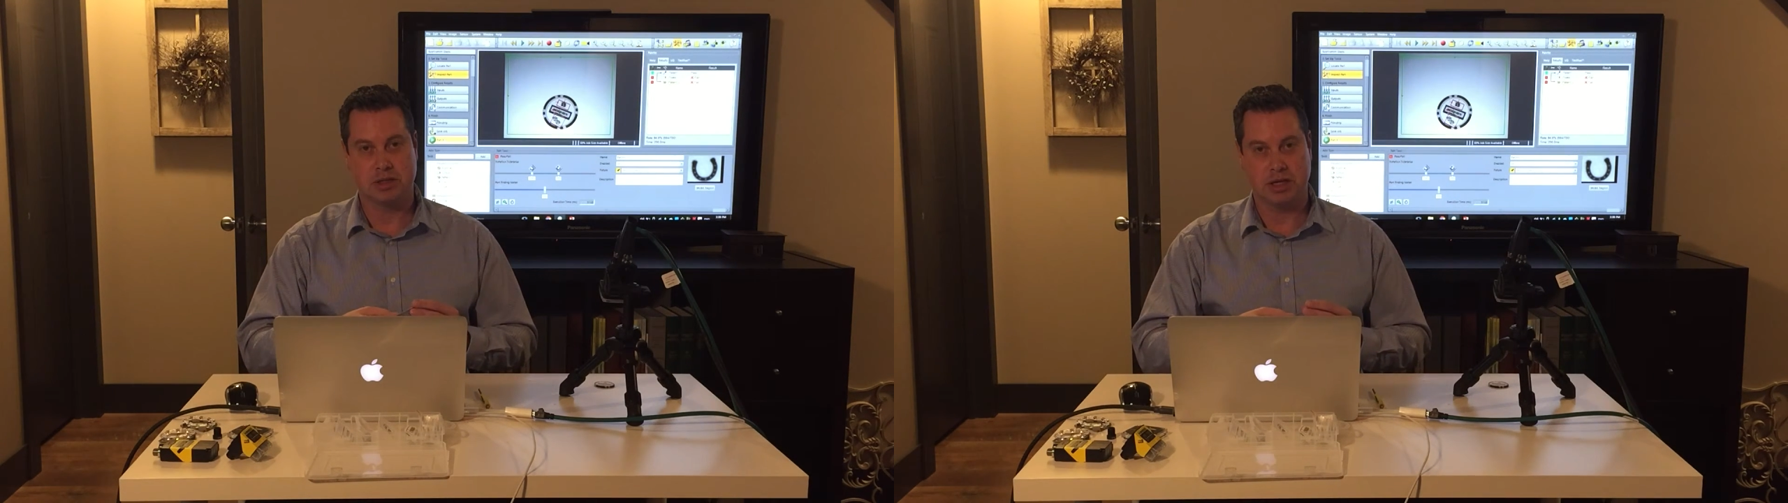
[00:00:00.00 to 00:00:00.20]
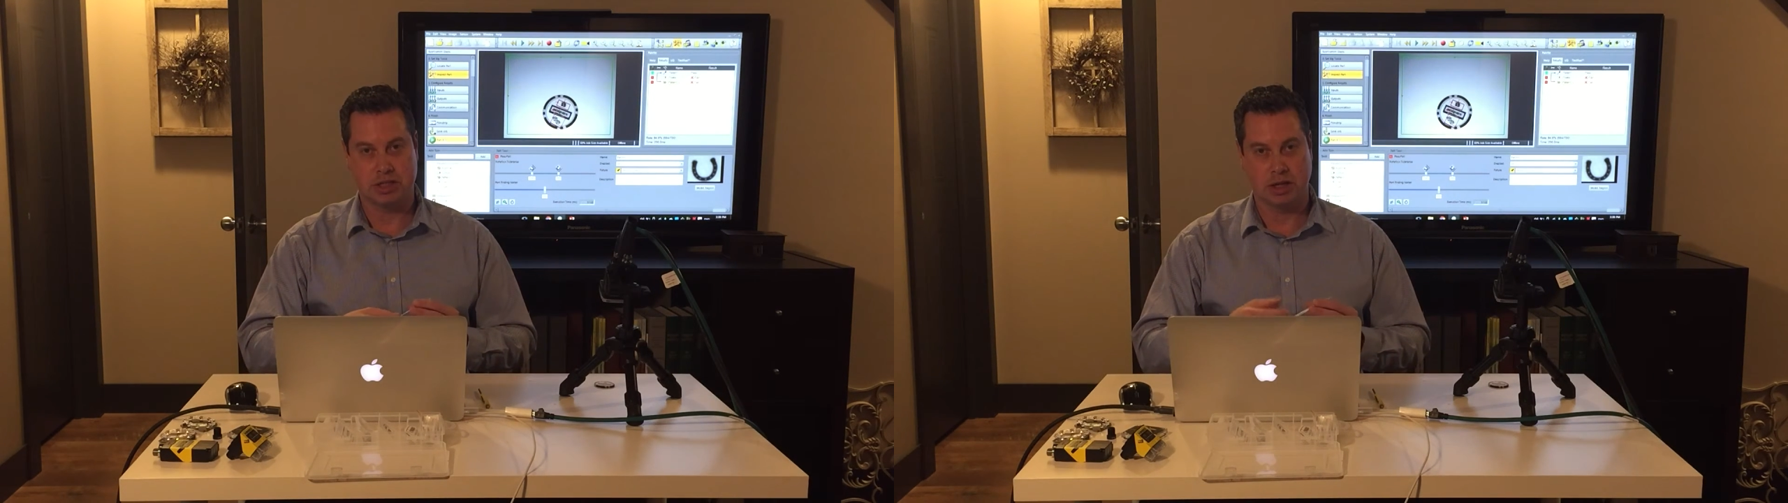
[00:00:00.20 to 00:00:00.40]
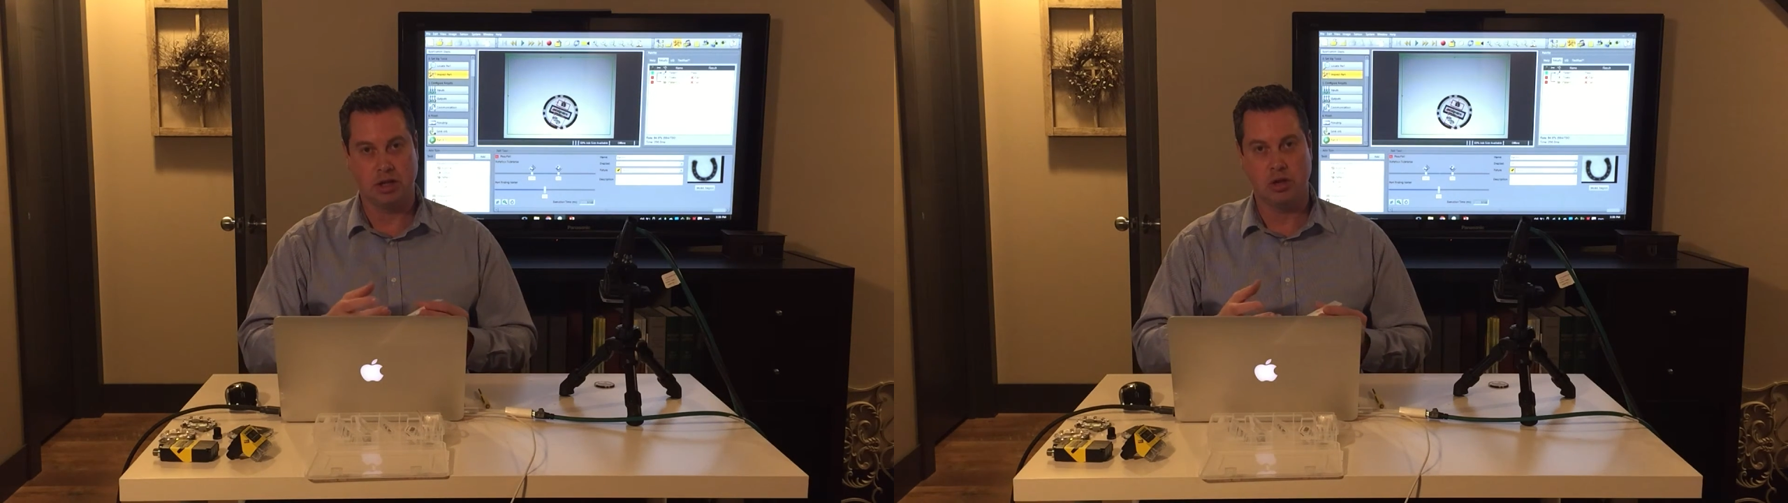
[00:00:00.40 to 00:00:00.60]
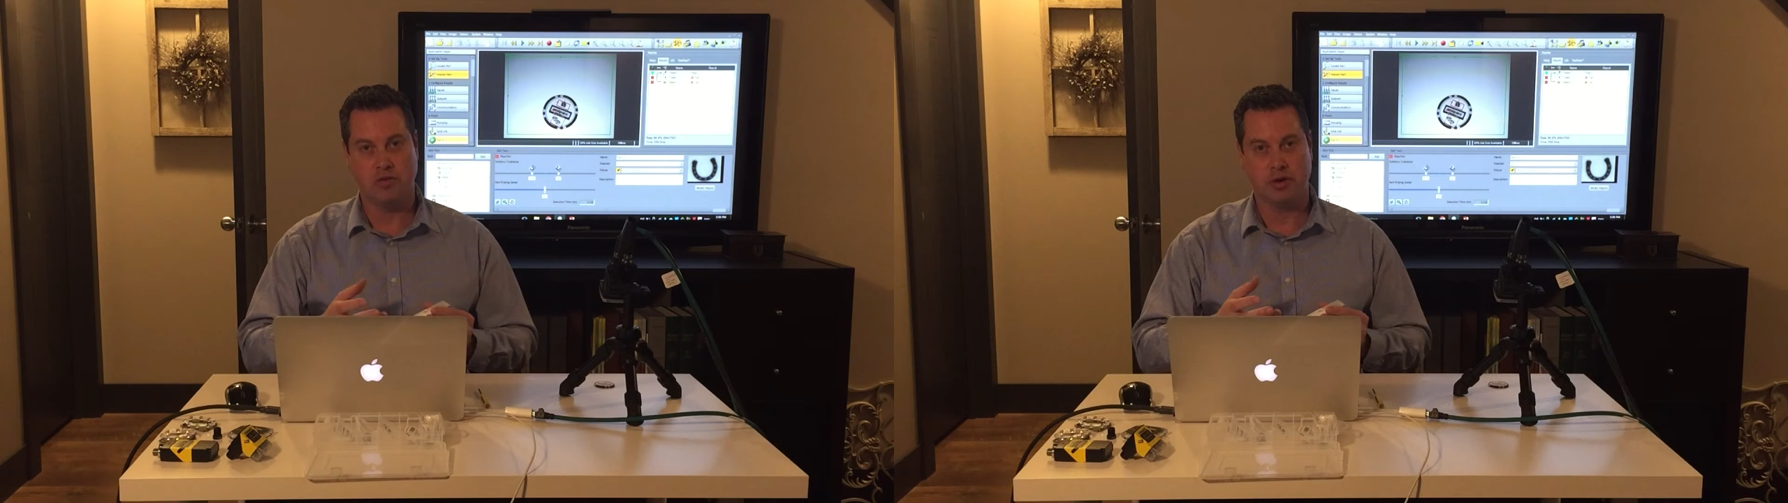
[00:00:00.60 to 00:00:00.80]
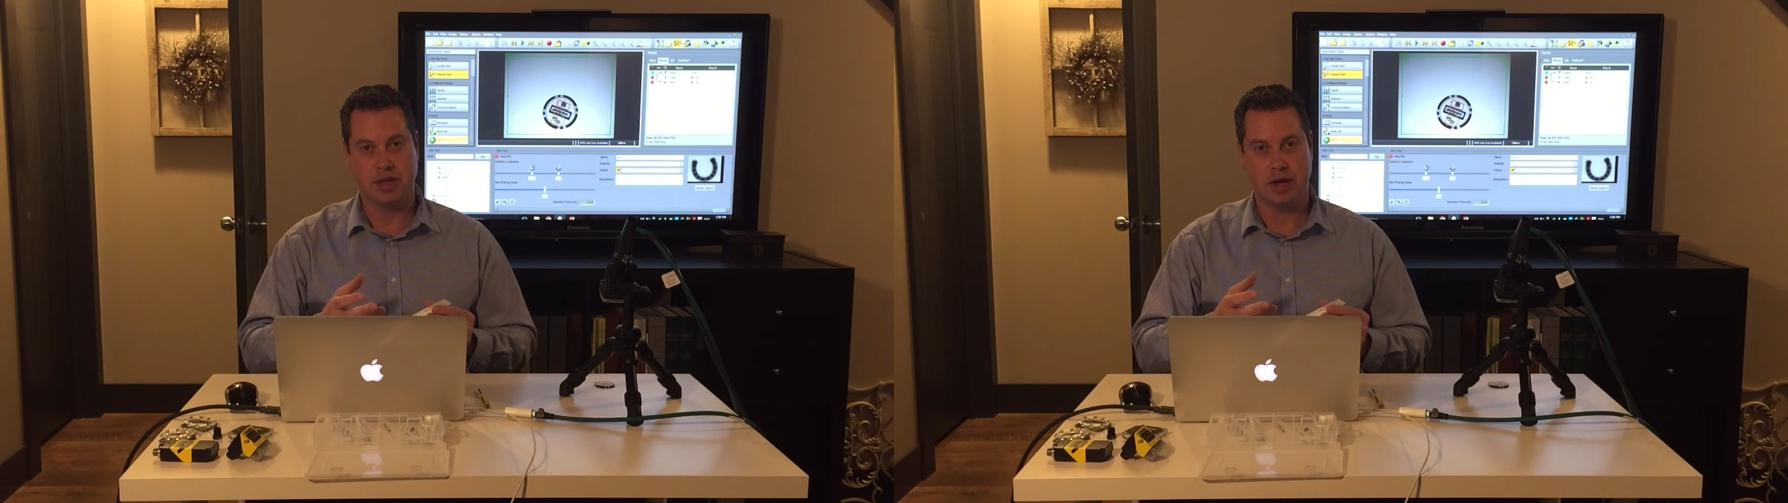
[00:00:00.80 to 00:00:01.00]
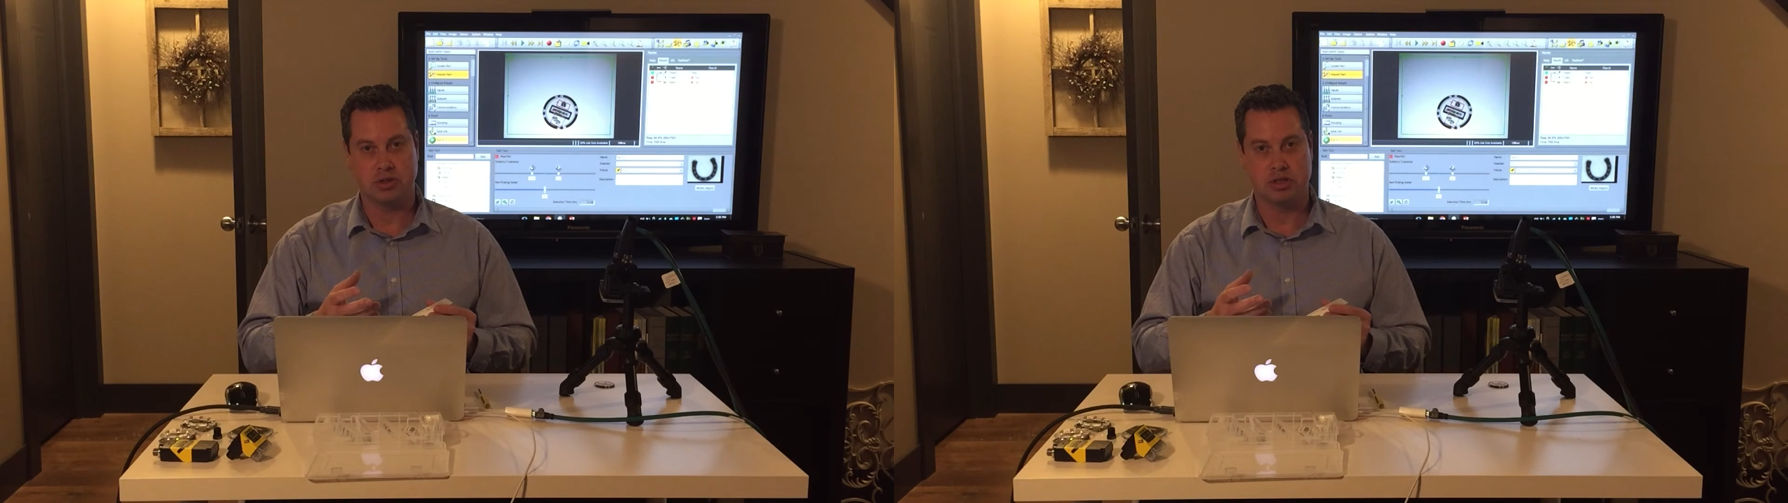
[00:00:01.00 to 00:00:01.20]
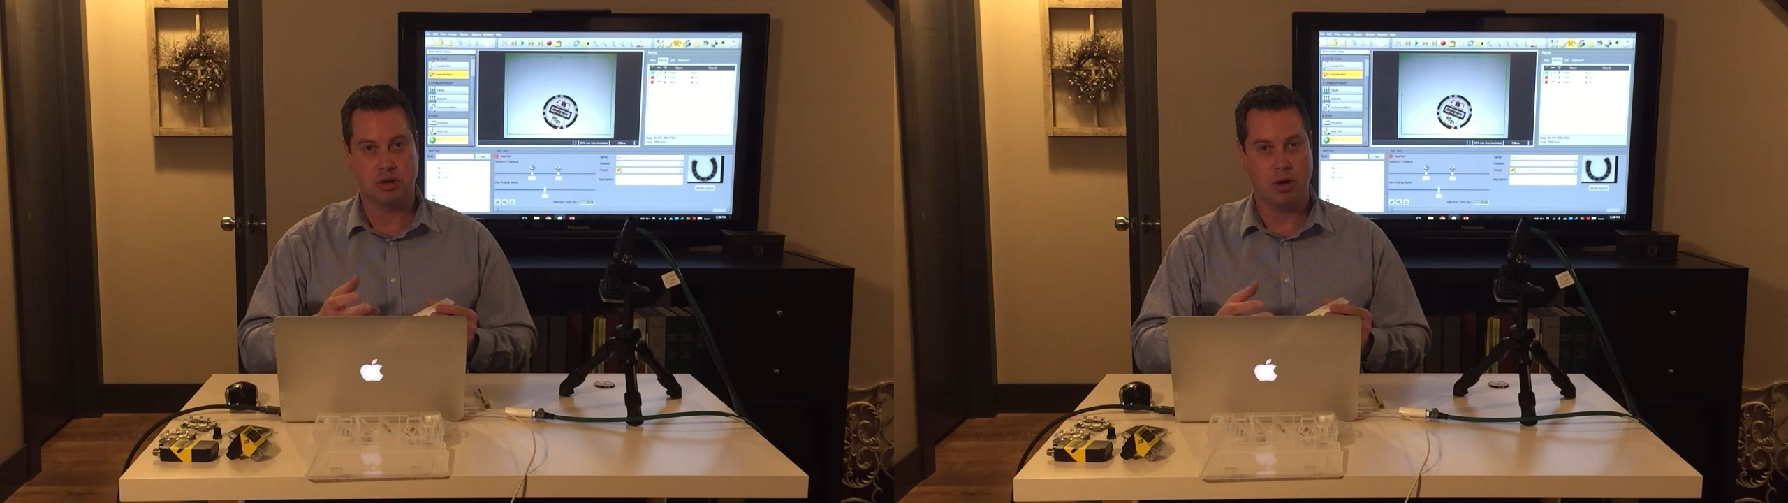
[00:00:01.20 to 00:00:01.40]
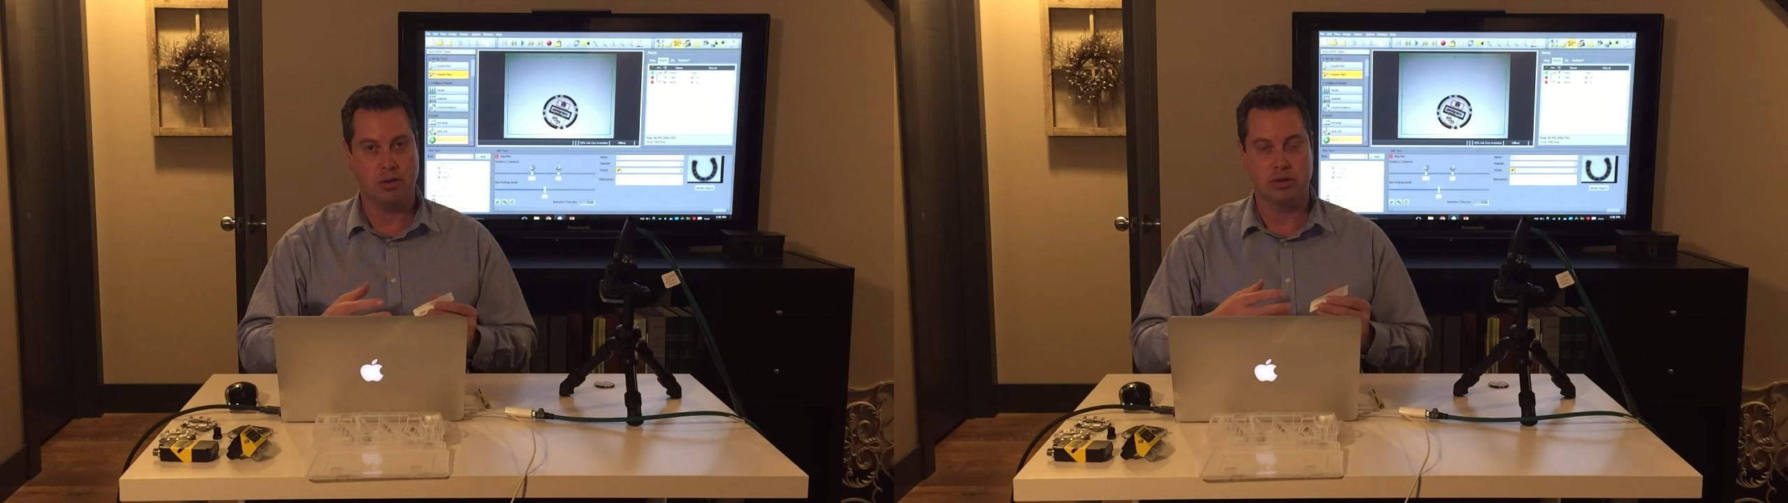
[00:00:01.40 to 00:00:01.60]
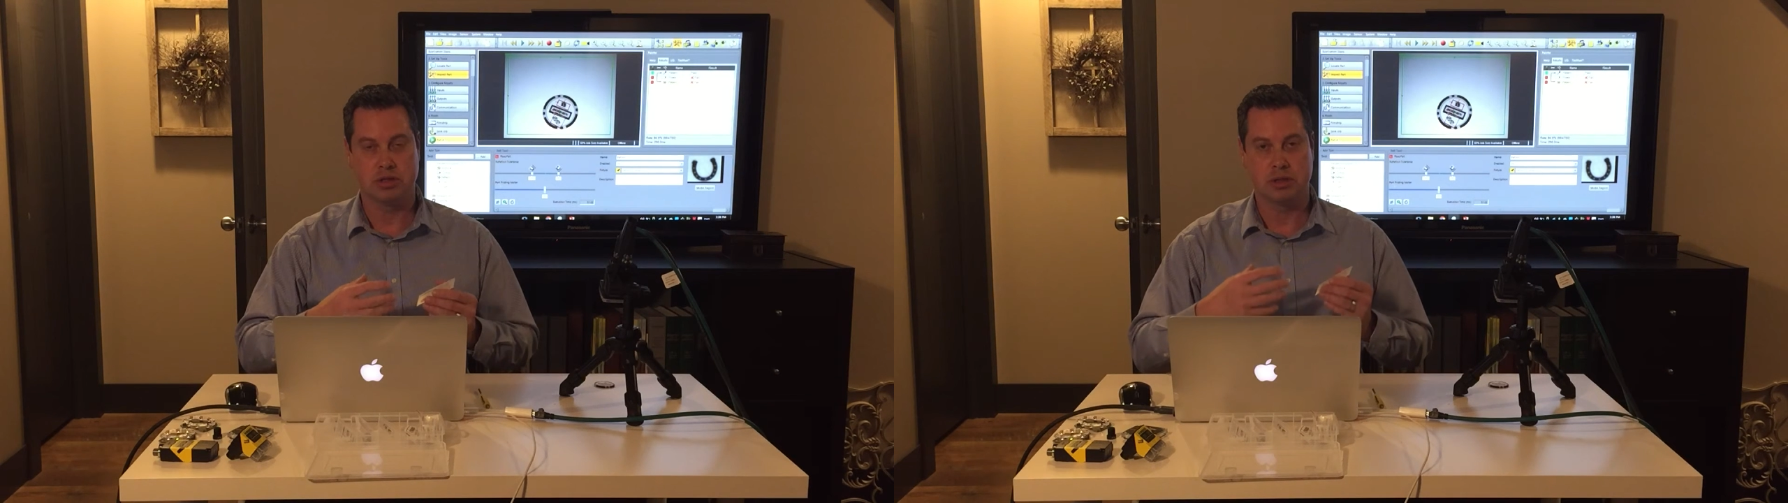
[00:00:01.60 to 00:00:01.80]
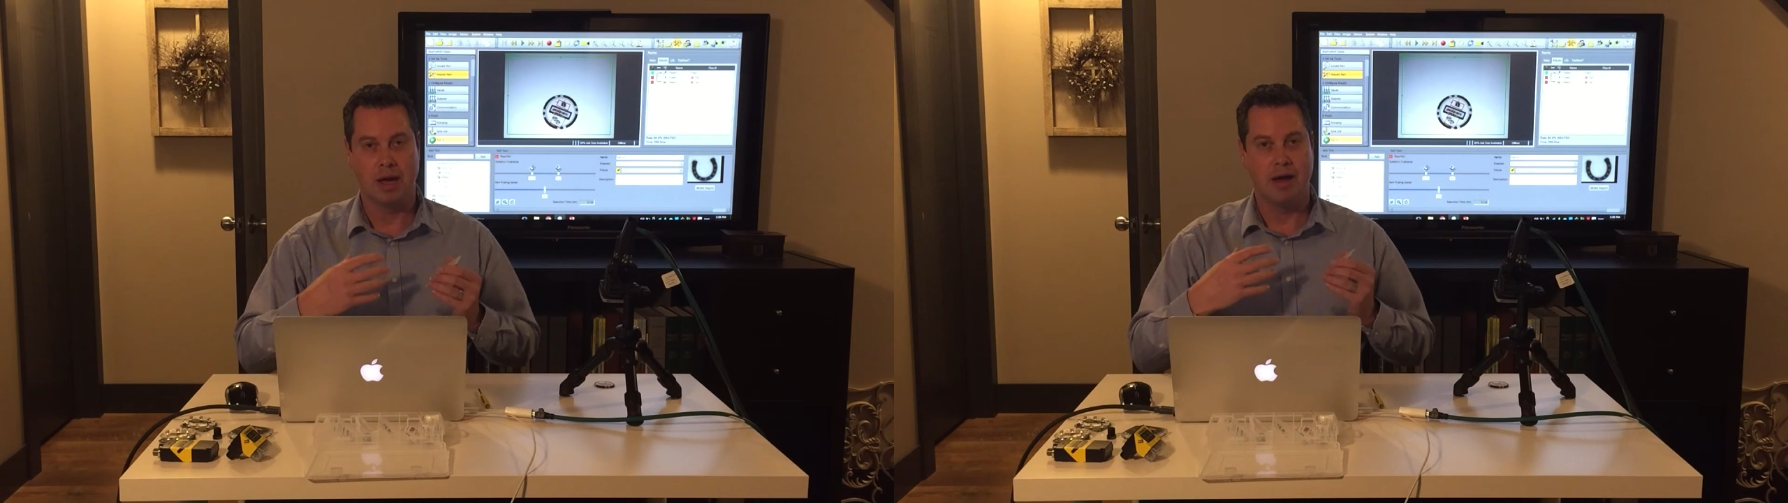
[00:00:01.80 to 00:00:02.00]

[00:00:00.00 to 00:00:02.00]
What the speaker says: is a little over $1,000,